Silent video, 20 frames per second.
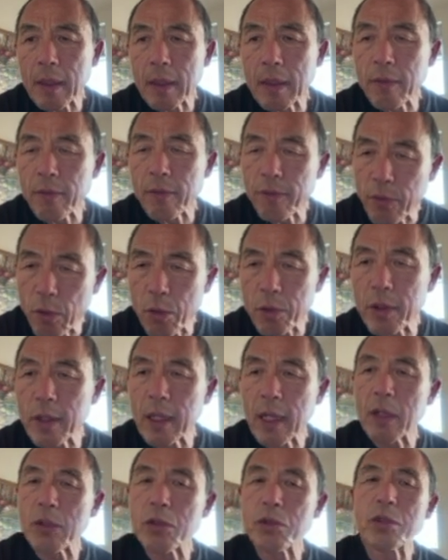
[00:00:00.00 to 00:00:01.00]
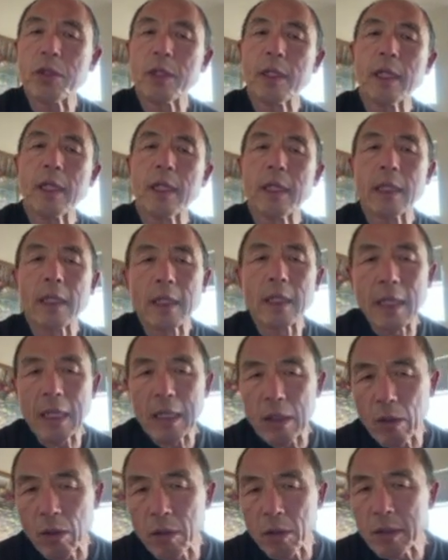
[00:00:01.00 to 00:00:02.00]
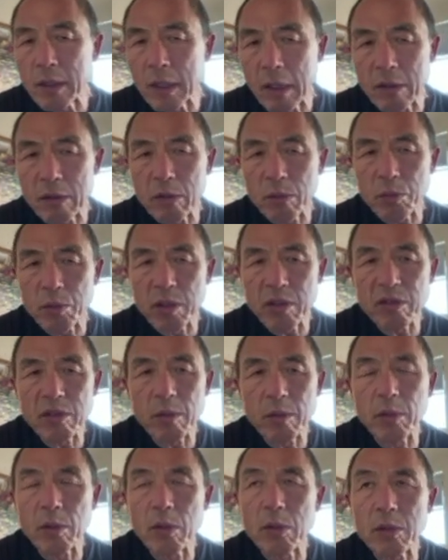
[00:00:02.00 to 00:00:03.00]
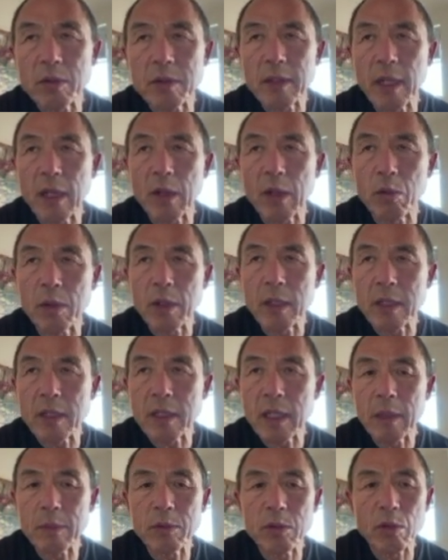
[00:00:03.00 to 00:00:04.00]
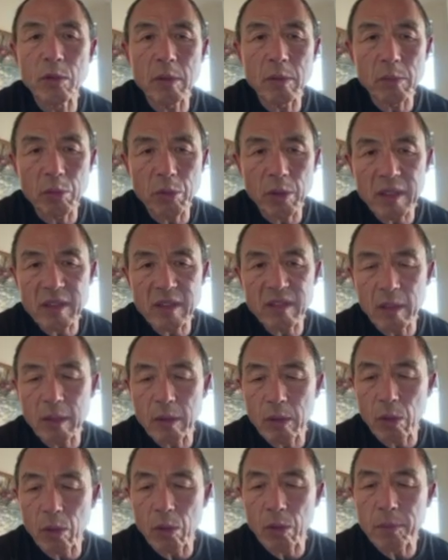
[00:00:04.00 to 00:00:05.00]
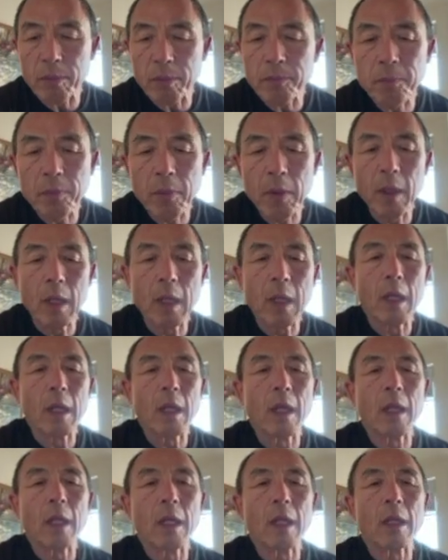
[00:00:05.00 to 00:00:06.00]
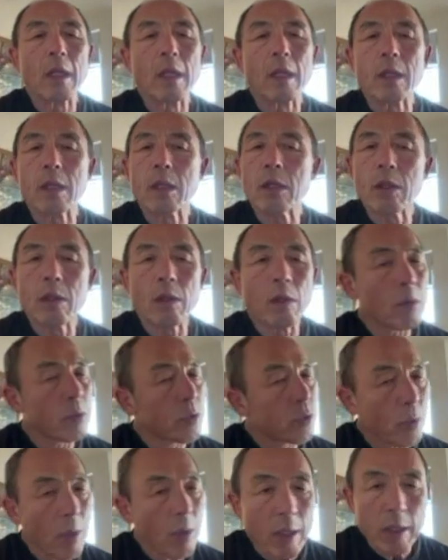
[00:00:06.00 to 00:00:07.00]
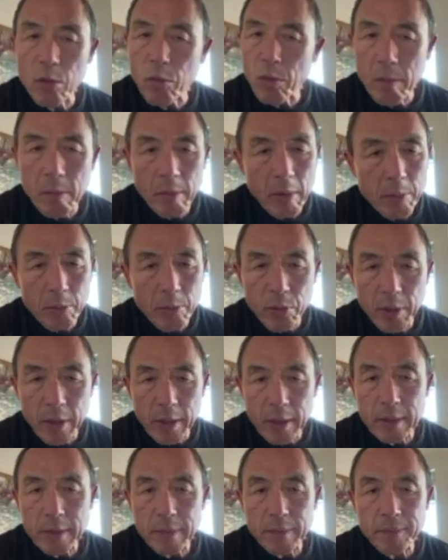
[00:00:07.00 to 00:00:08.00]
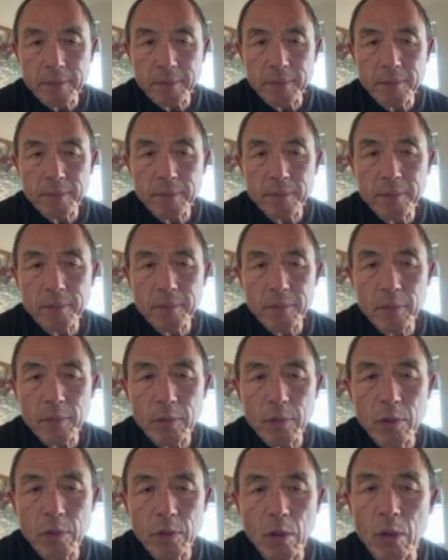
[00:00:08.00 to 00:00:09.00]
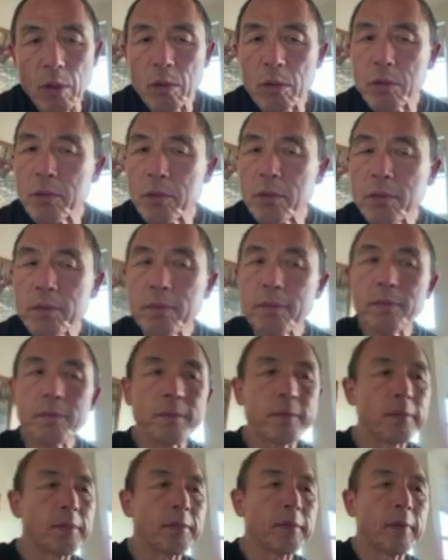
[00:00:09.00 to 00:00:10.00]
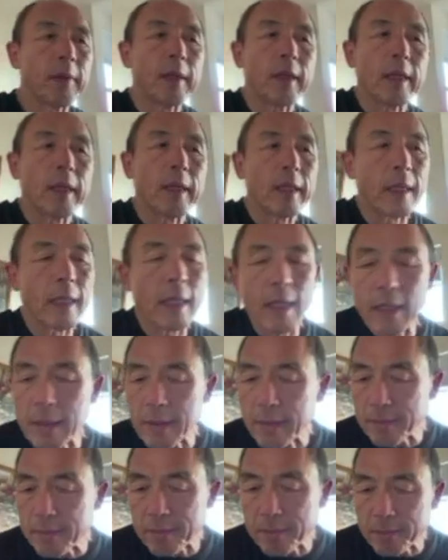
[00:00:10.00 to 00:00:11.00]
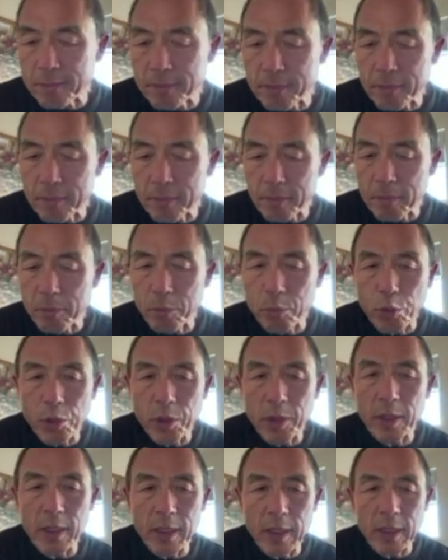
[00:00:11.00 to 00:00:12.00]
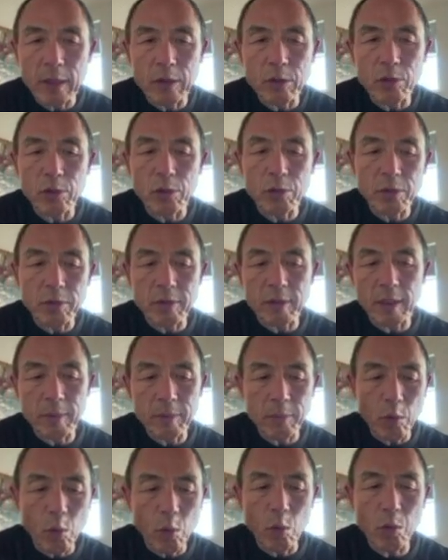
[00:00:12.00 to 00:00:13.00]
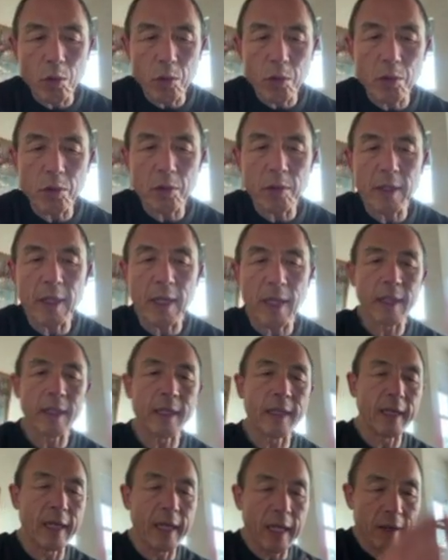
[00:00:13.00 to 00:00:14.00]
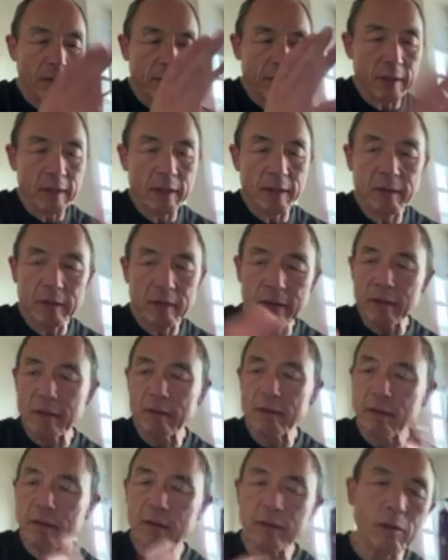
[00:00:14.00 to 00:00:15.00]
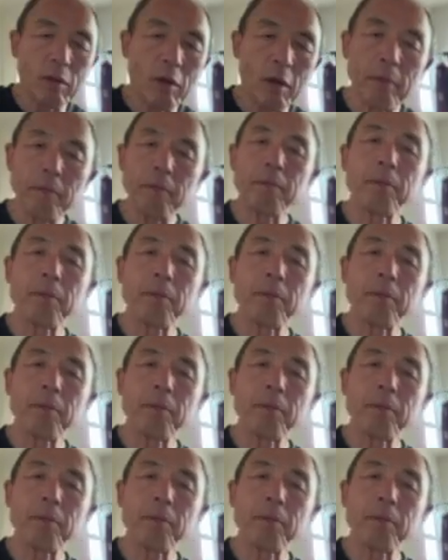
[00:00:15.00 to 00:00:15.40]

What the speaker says: folding energy, like all the other principles that we attempt to embrace and learn, don't try to remember it. Don't like put it into some order that I have this is no.